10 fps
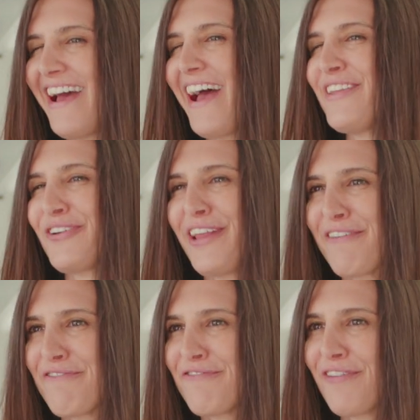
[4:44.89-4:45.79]
and you'll
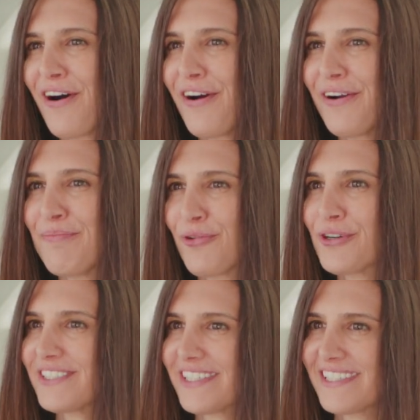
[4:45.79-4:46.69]
have far
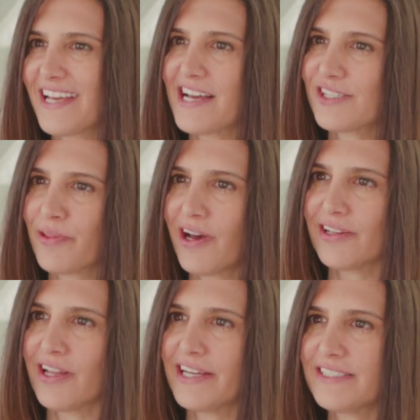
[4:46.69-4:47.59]
more success with
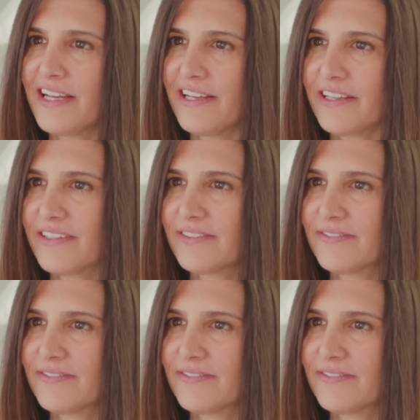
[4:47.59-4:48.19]
online dating.